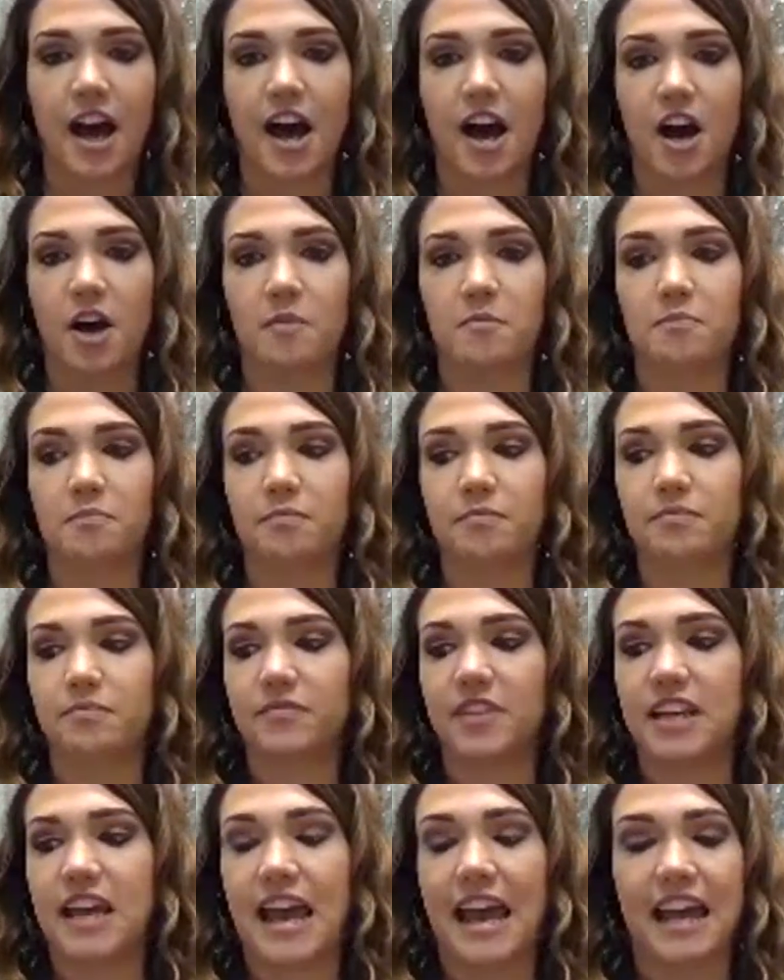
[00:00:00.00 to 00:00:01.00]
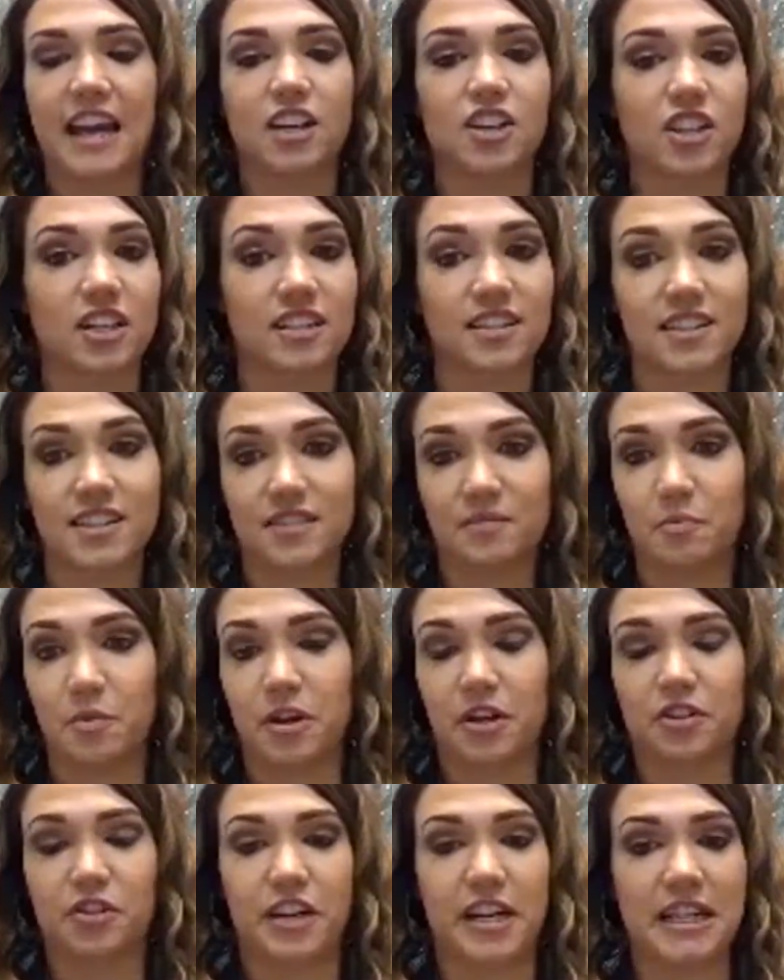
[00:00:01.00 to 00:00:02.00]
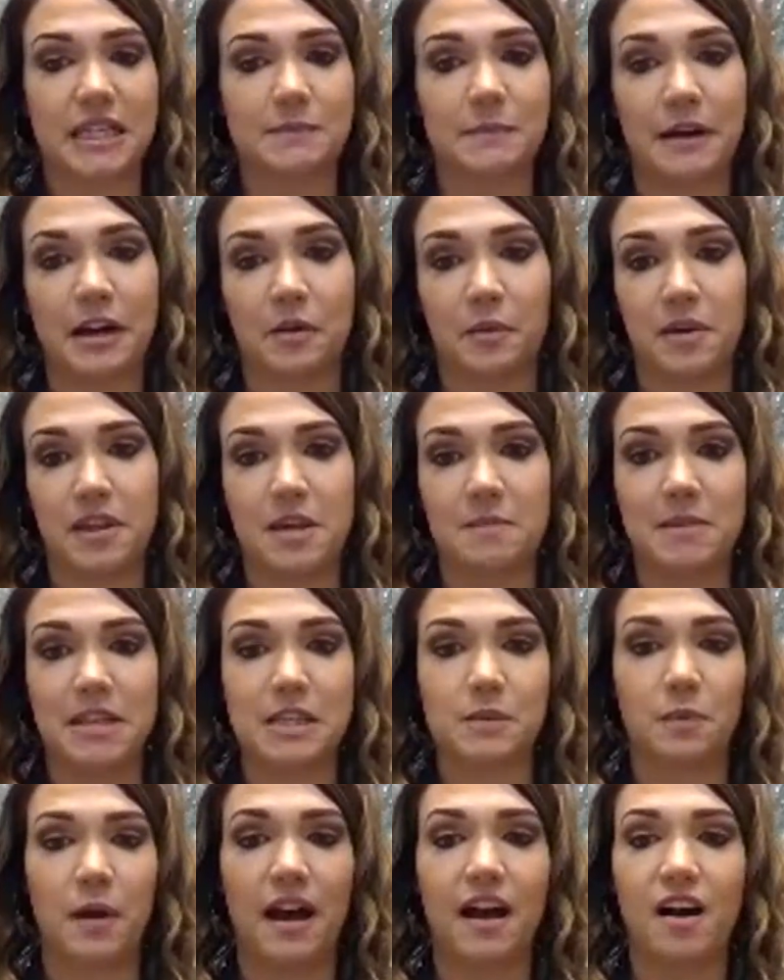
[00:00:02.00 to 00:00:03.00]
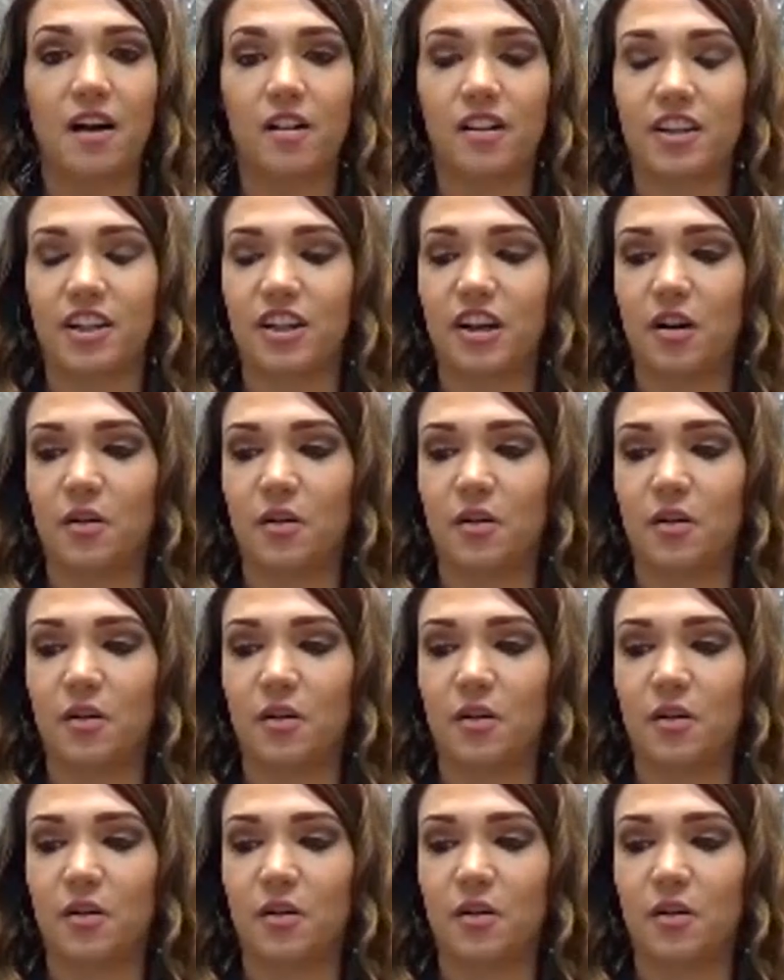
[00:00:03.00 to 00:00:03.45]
The agents, we're transparent with them as well.